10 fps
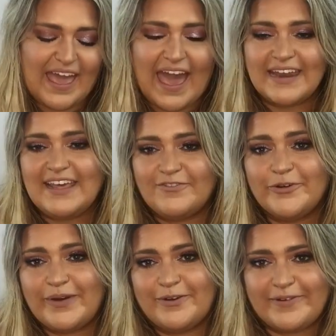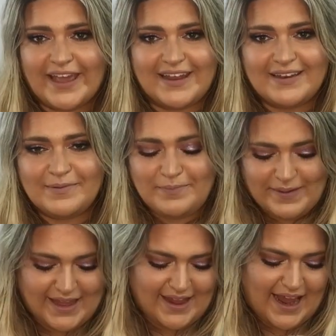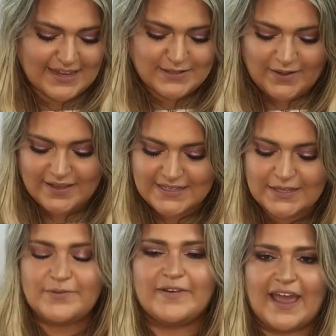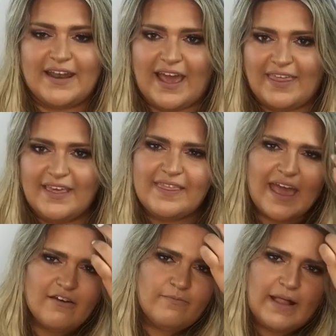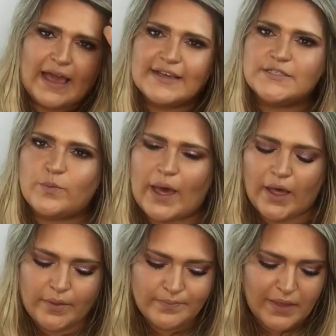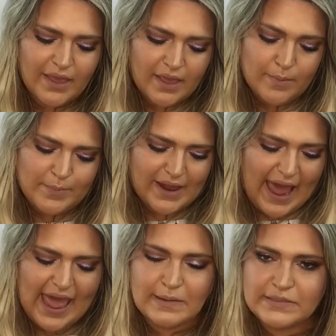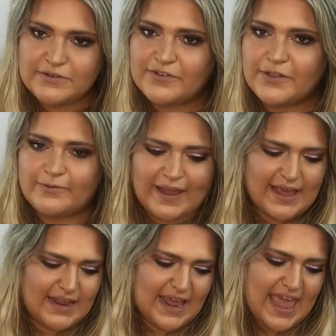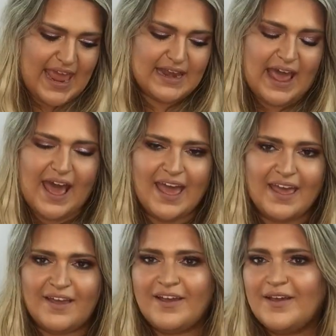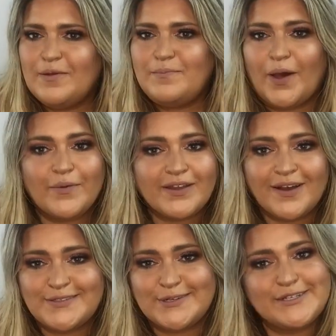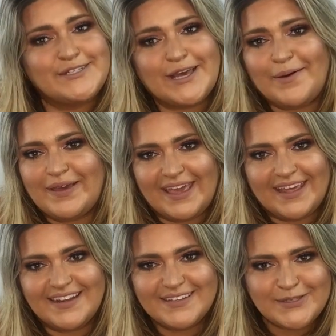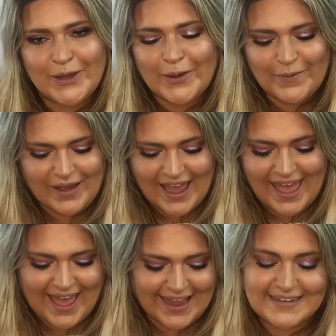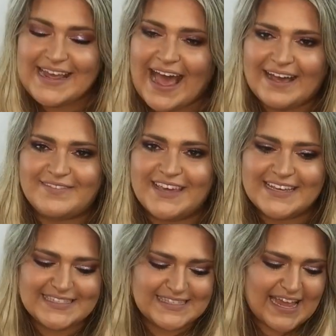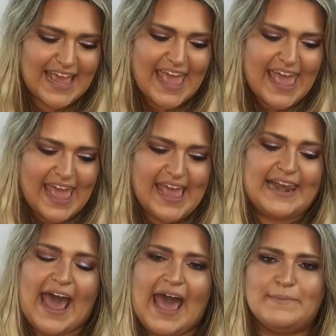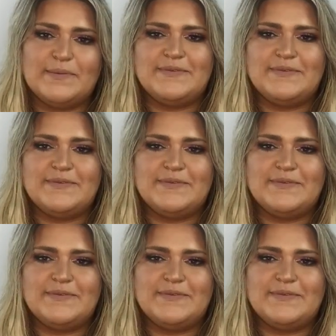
I never wear red, but I saw this in red. I think they have black as well, but I opted for the red, and polka dots are so in, so I had to have this, and I'm